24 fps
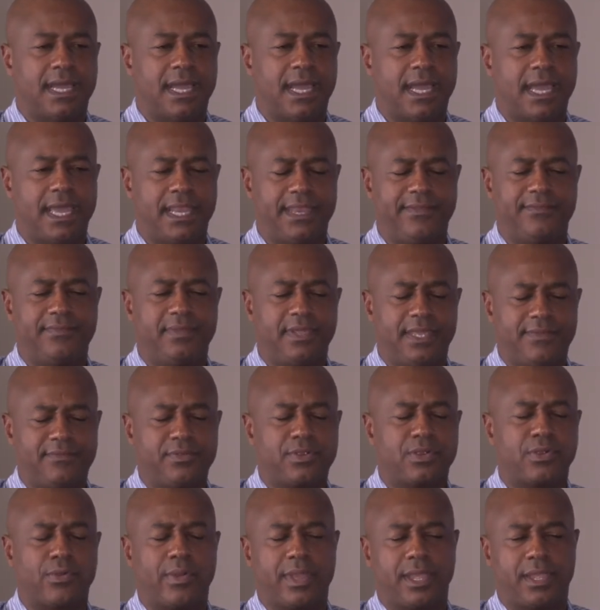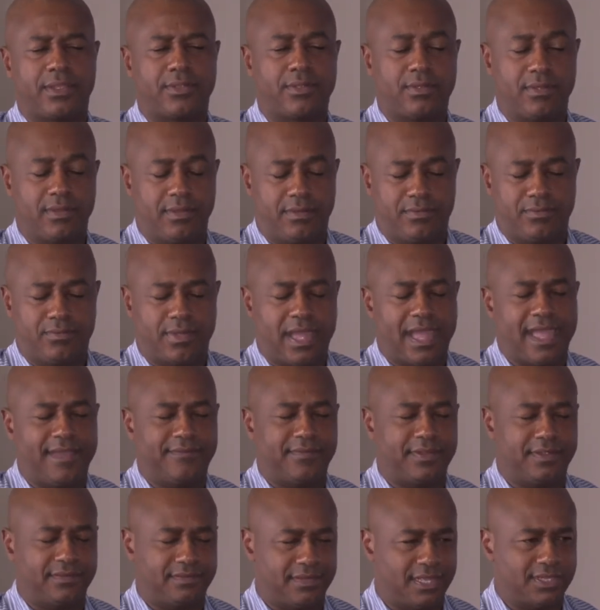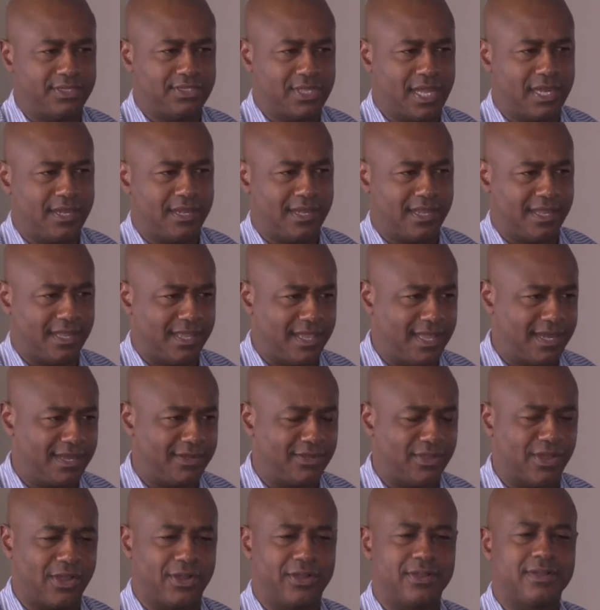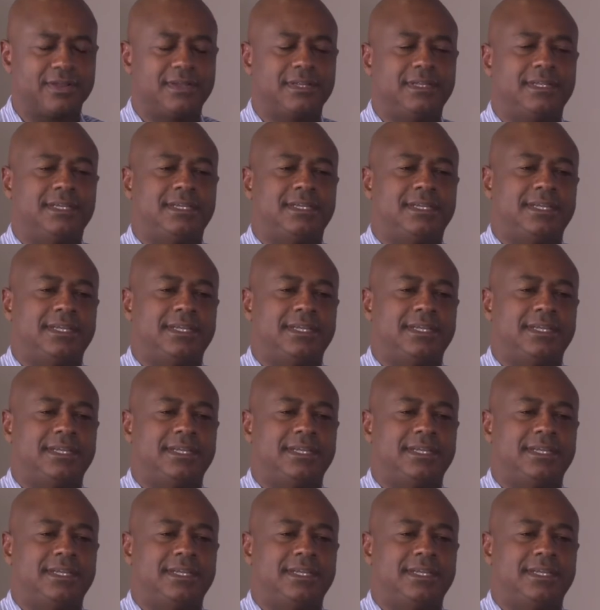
And even growing, I have a son and a daughter.